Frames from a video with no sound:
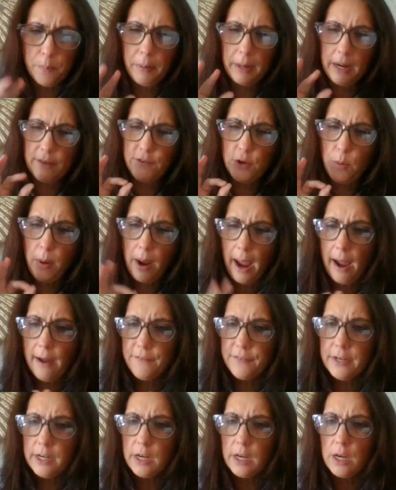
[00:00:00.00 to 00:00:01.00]
But if you
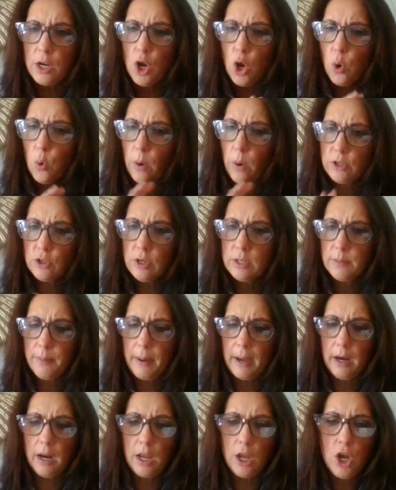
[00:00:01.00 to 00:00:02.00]
have any questions
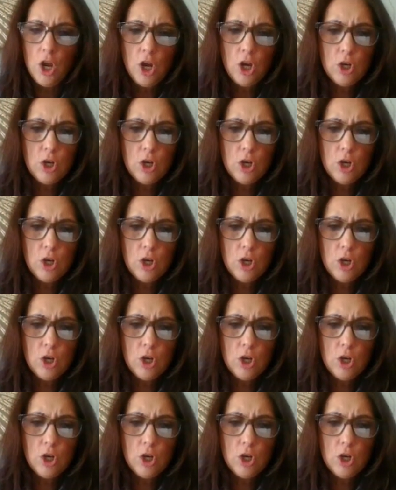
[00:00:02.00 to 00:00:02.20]
about it,